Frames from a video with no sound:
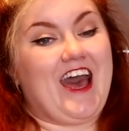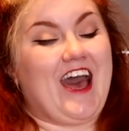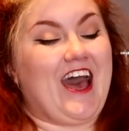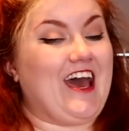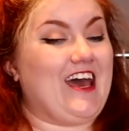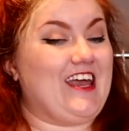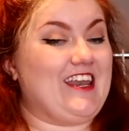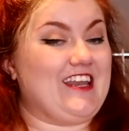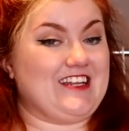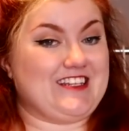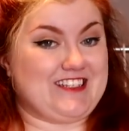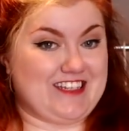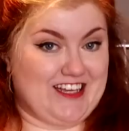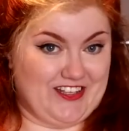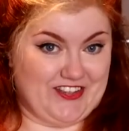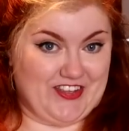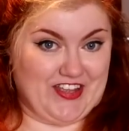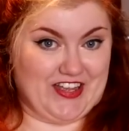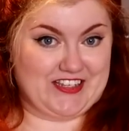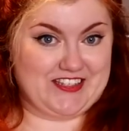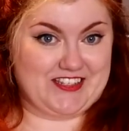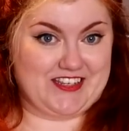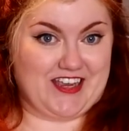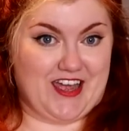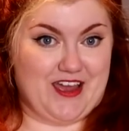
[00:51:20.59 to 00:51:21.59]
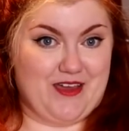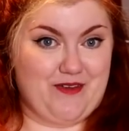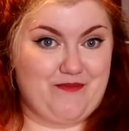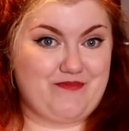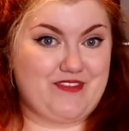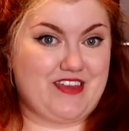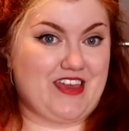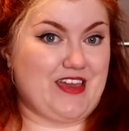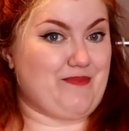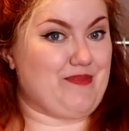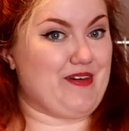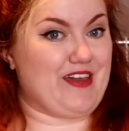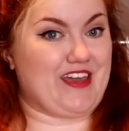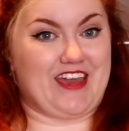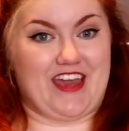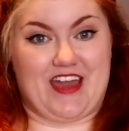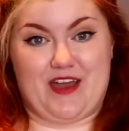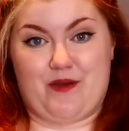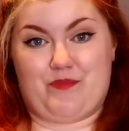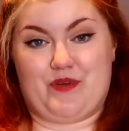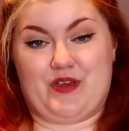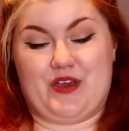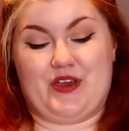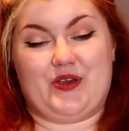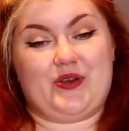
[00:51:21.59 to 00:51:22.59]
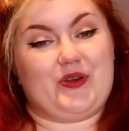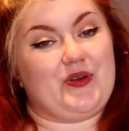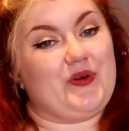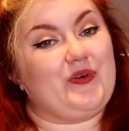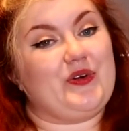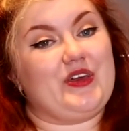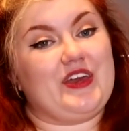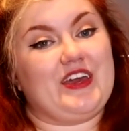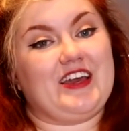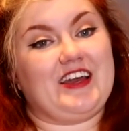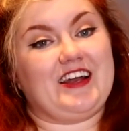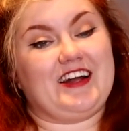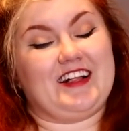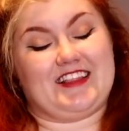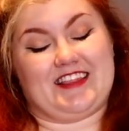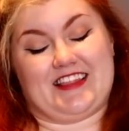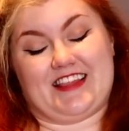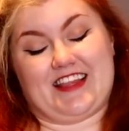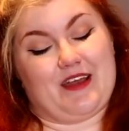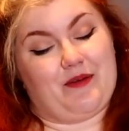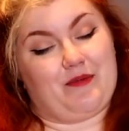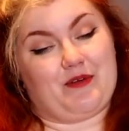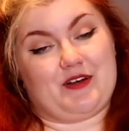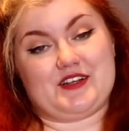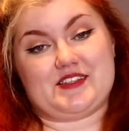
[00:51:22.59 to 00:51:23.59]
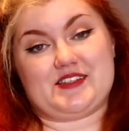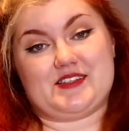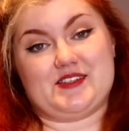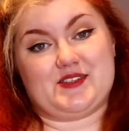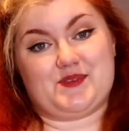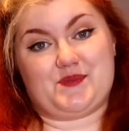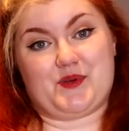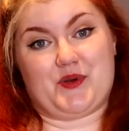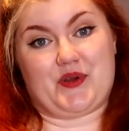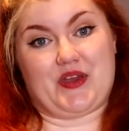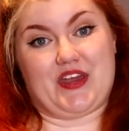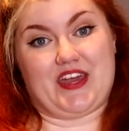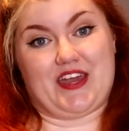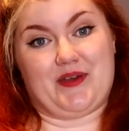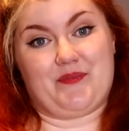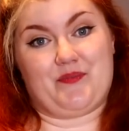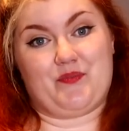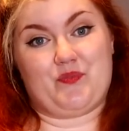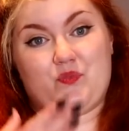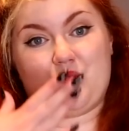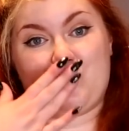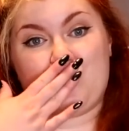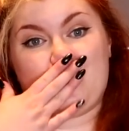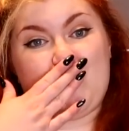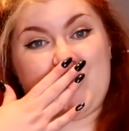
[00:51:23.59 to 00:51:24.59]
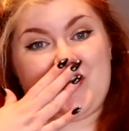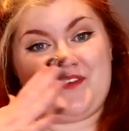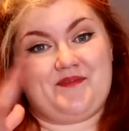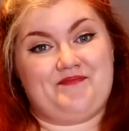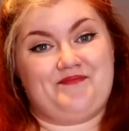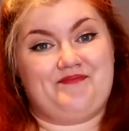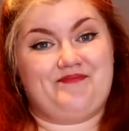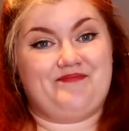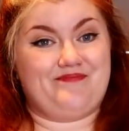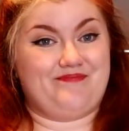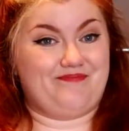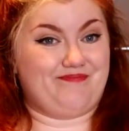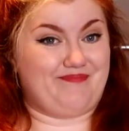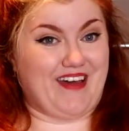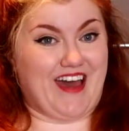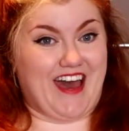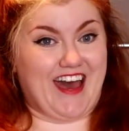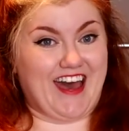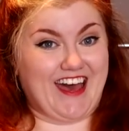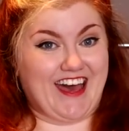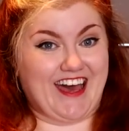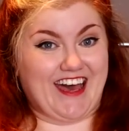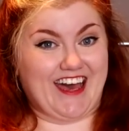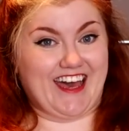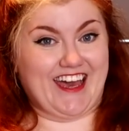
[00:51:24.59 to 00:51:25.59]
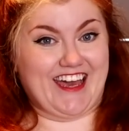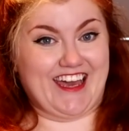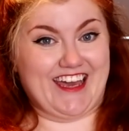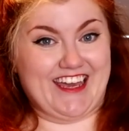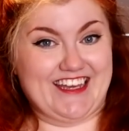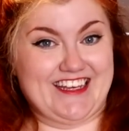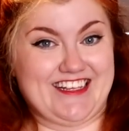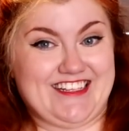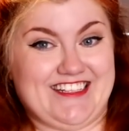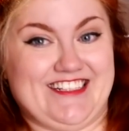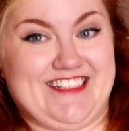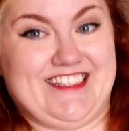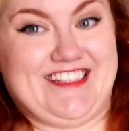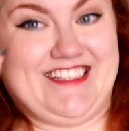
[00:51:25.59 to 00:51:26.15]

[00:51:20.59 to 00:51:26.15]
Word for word: And until next time, keep it campy, kooky, glamorous, and spooky. Bye!